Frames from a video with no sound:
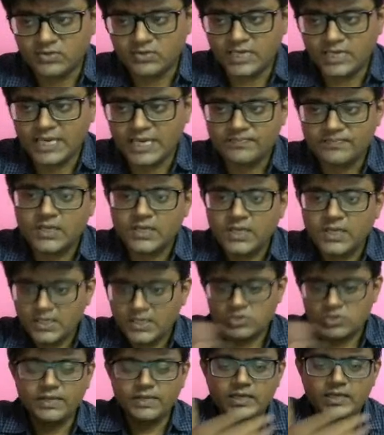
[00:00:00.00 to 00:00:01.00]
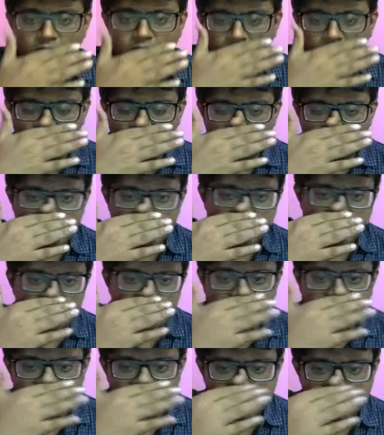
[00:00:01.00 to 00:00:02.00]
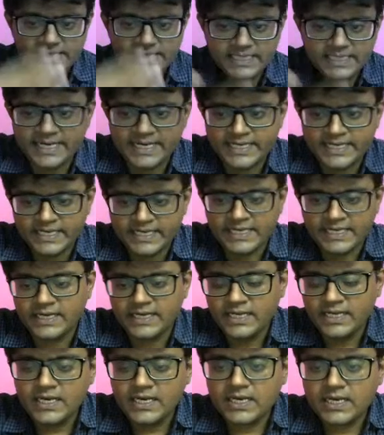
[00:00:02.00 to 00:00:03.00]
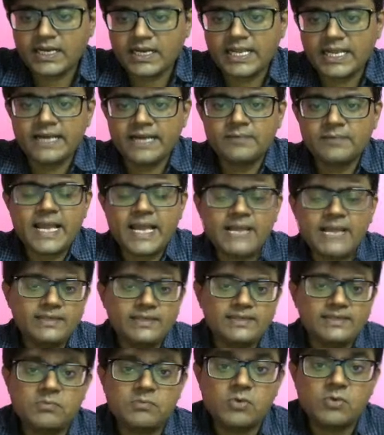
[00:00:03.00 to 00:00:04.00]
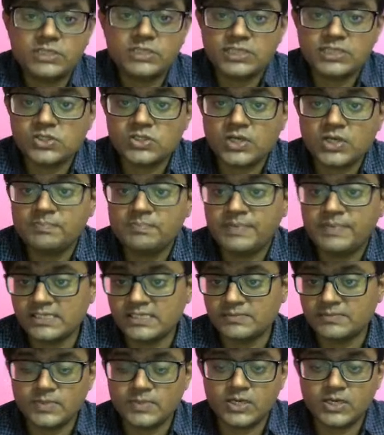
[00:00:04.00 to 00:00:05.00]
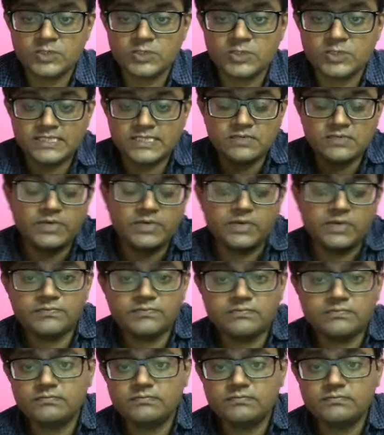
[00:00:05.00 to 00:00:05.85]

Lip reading: Okay, so we'll talk about it in the next session, and try and practice some questions on prisms, because prism we have